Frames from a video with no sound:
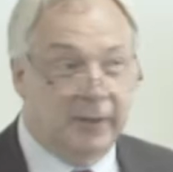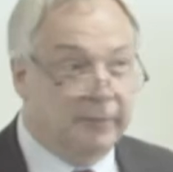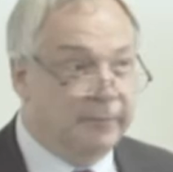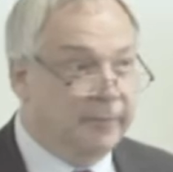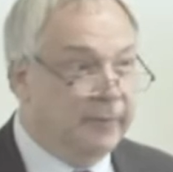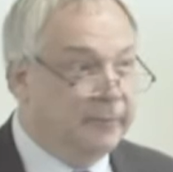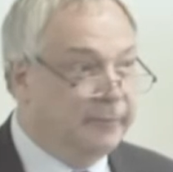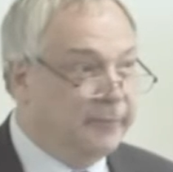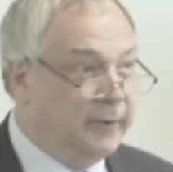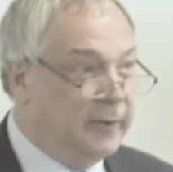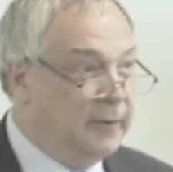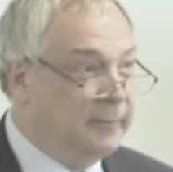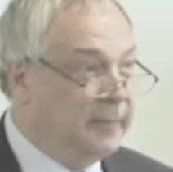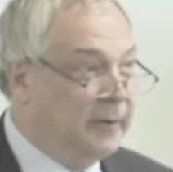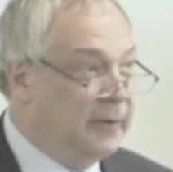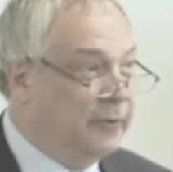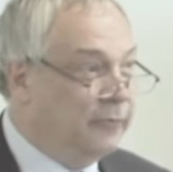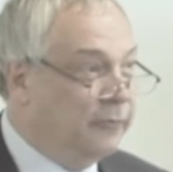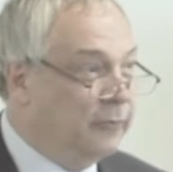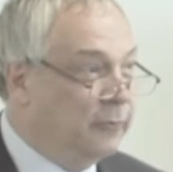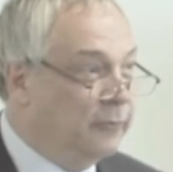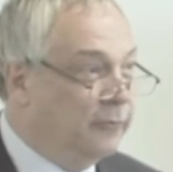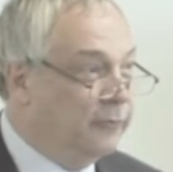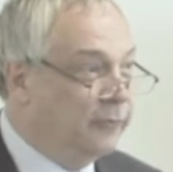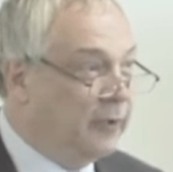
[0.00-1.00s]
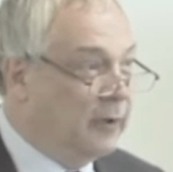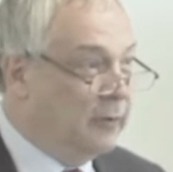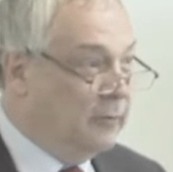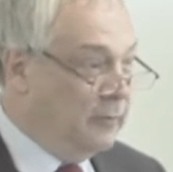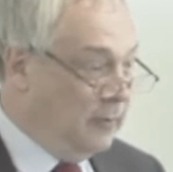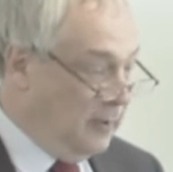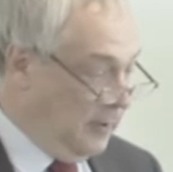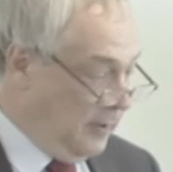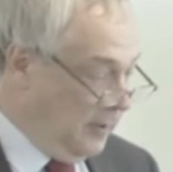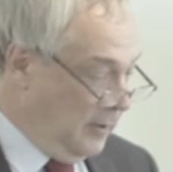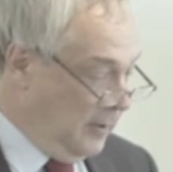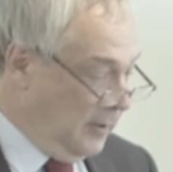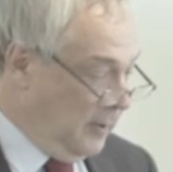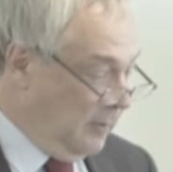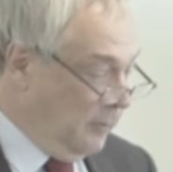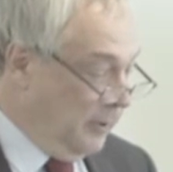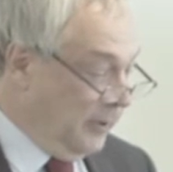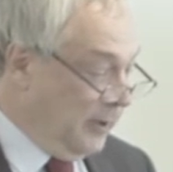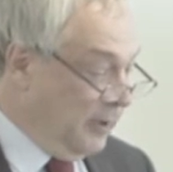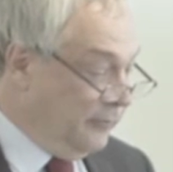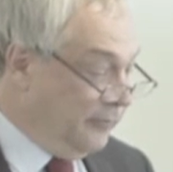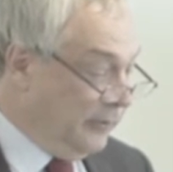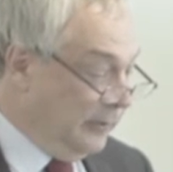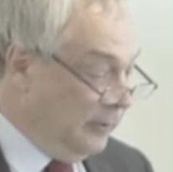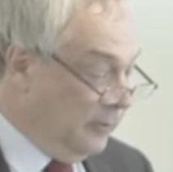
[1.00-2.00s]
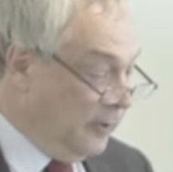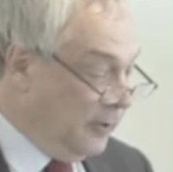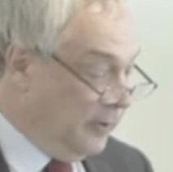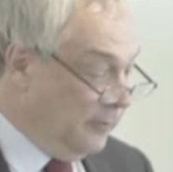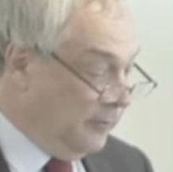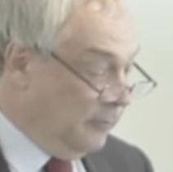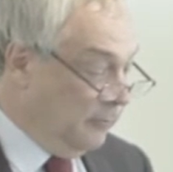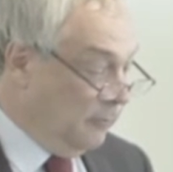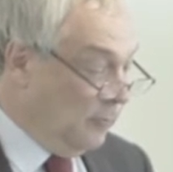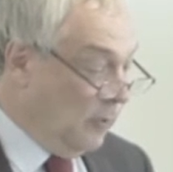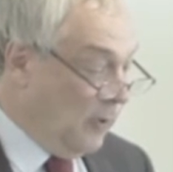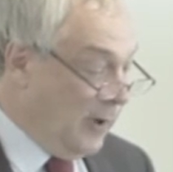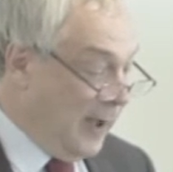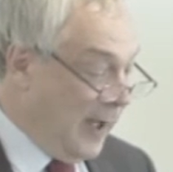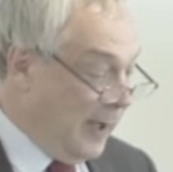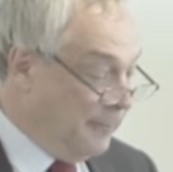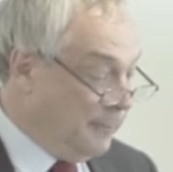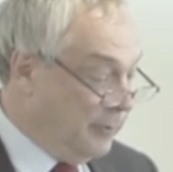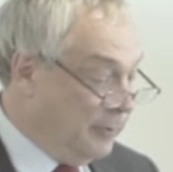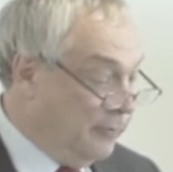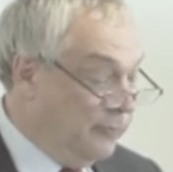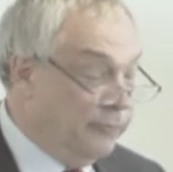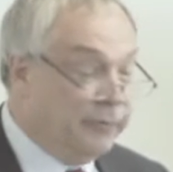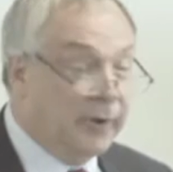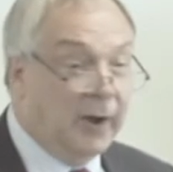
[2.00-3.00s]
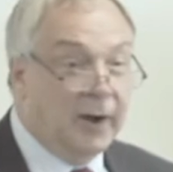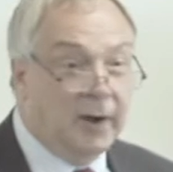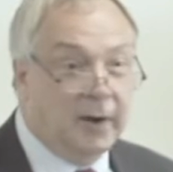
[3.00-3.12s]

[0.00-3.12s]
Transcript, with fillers: take 15 minutes or so. We're going to look at what happens